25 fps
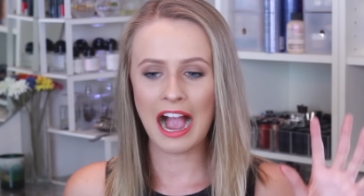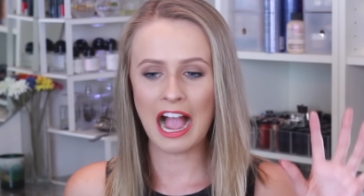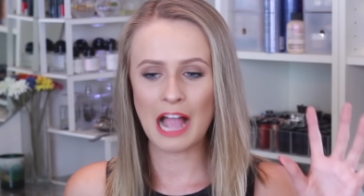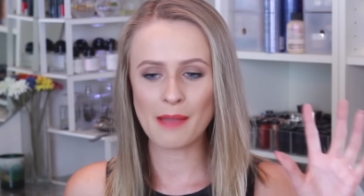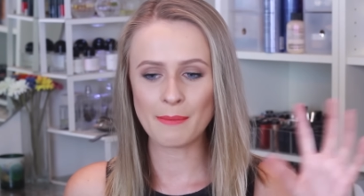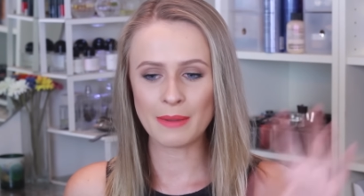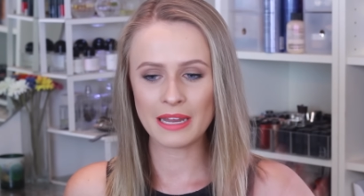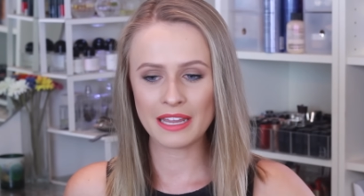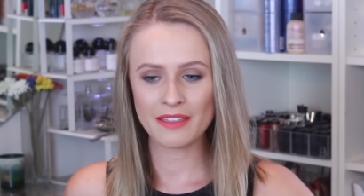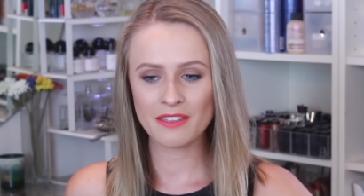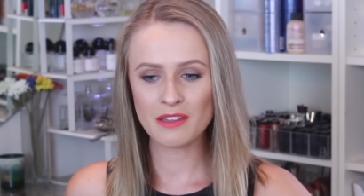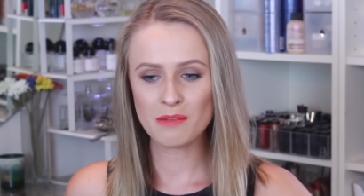
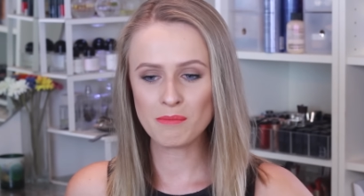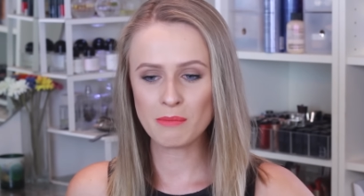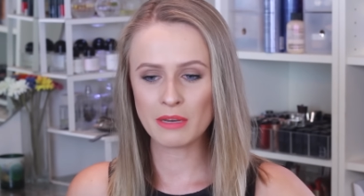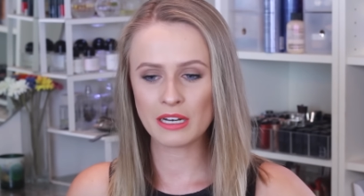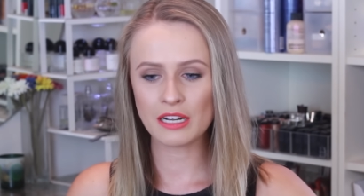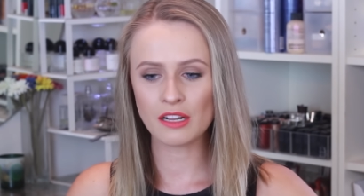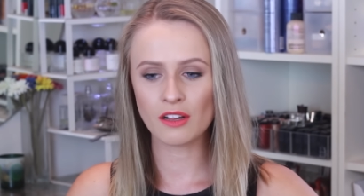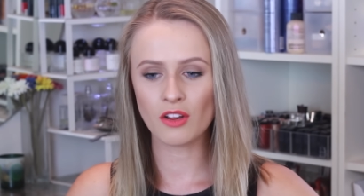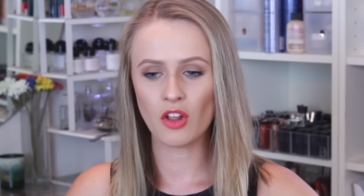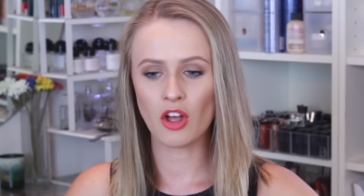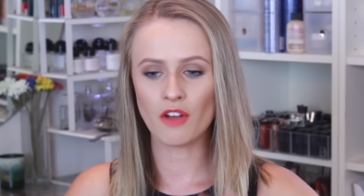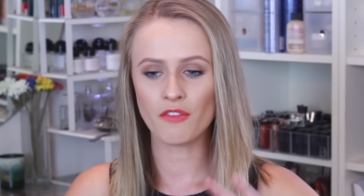I'm in the
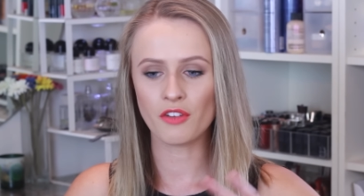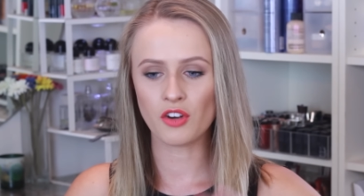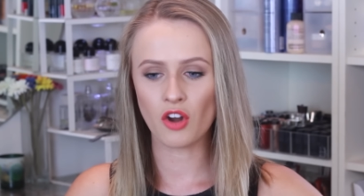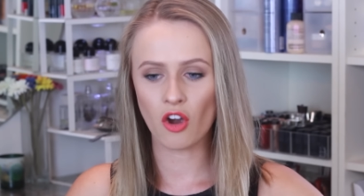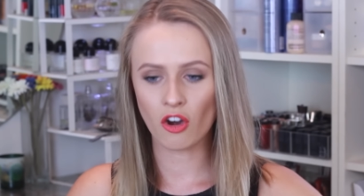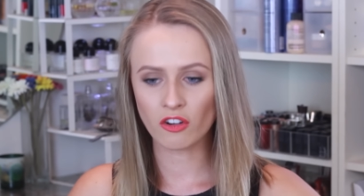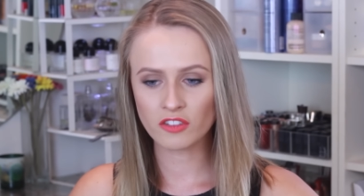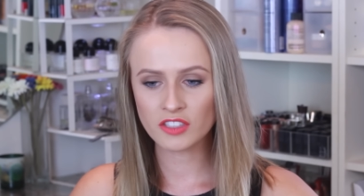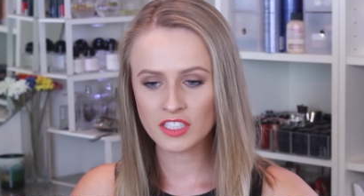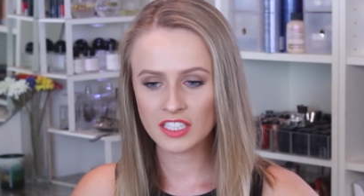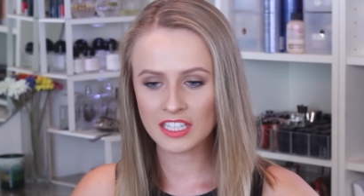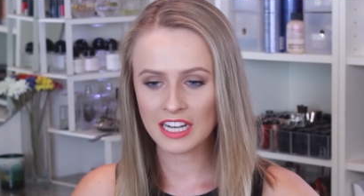middle of an
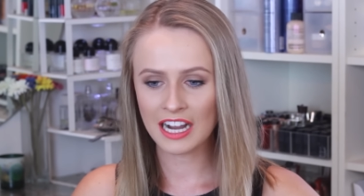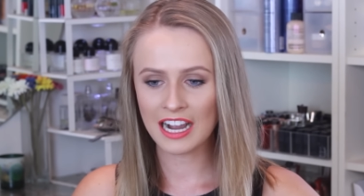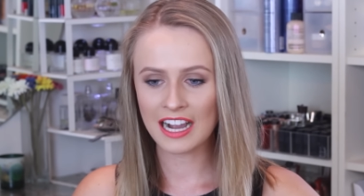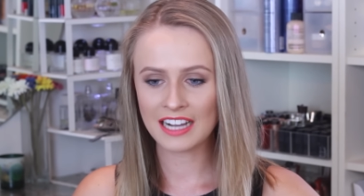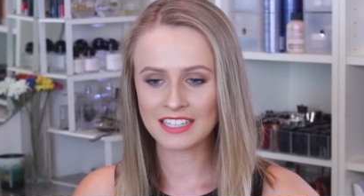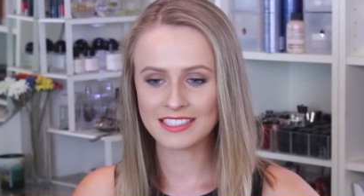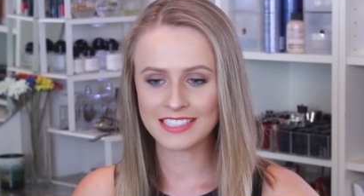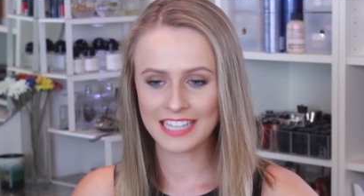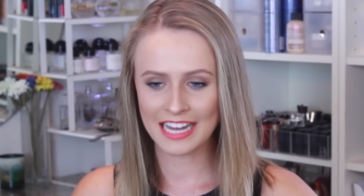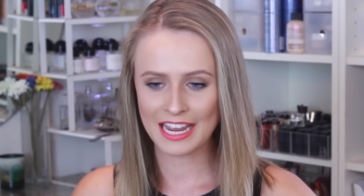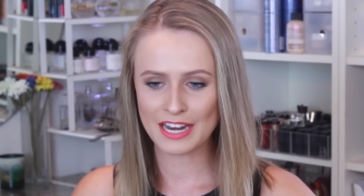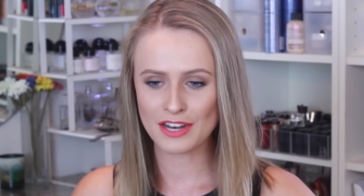
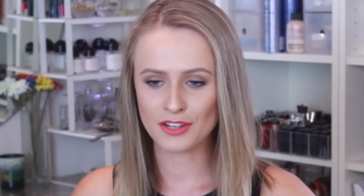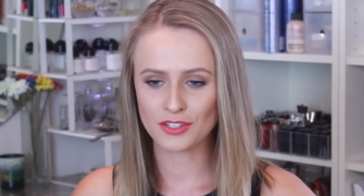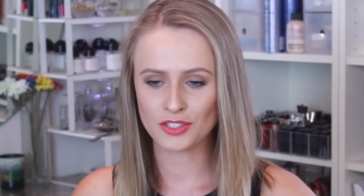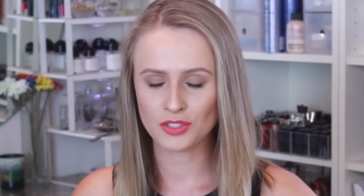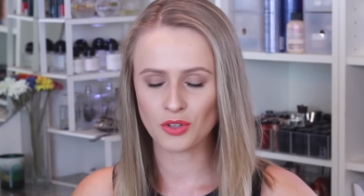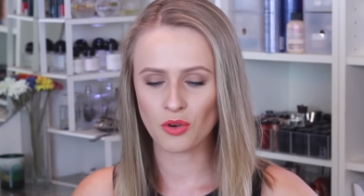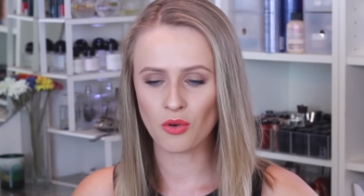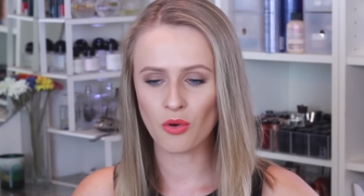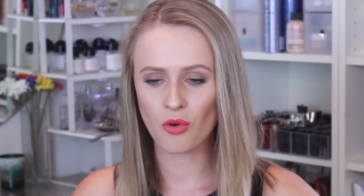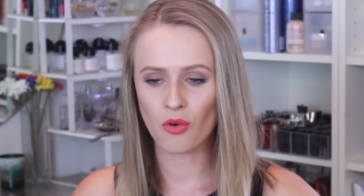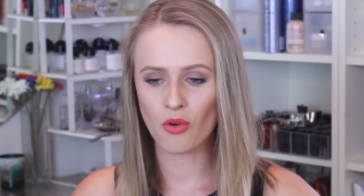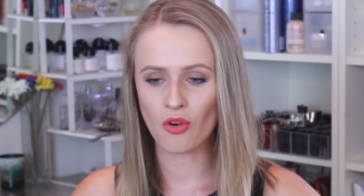Ontakar
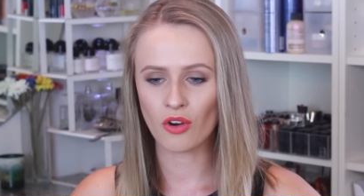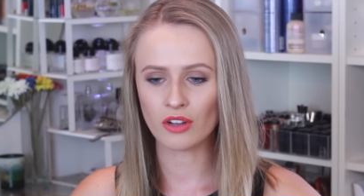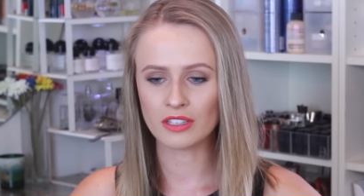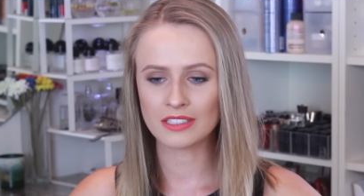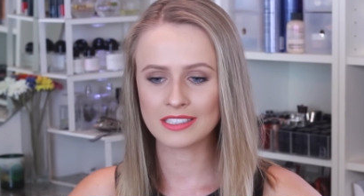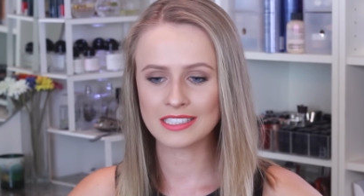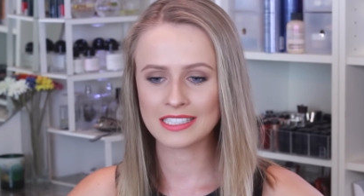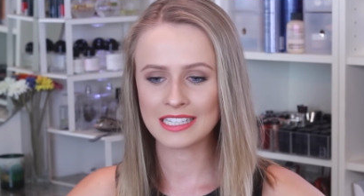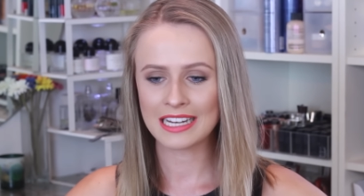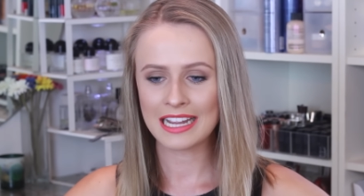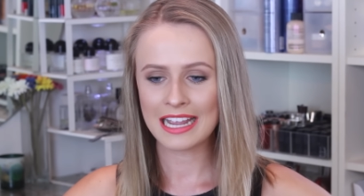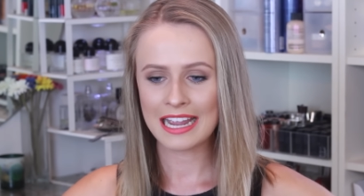tennis
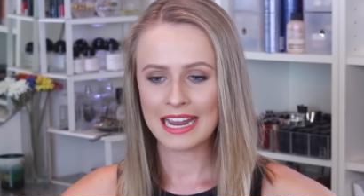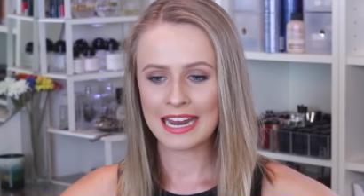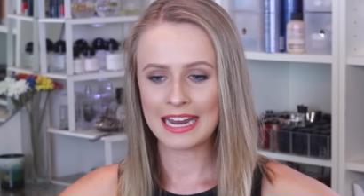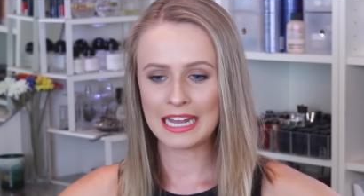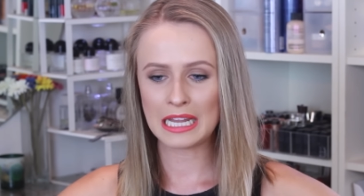court